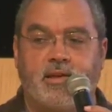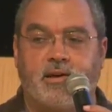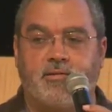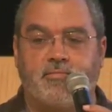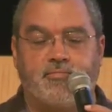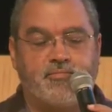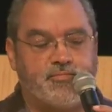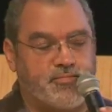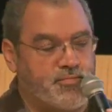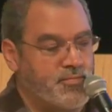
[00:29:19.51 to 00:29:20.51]

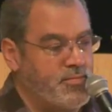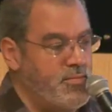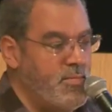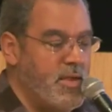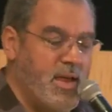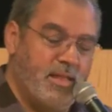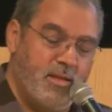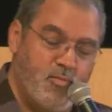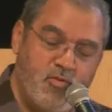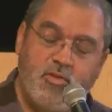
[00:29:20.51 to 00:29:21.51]
um, and
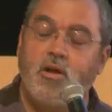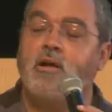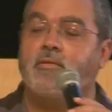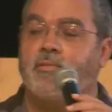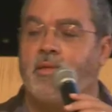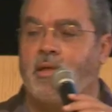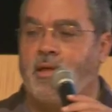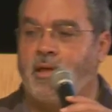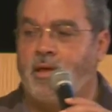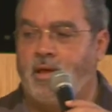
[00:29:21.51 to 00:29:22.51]
they moved
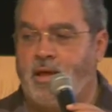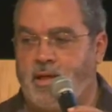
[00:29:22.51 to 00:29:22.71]
on.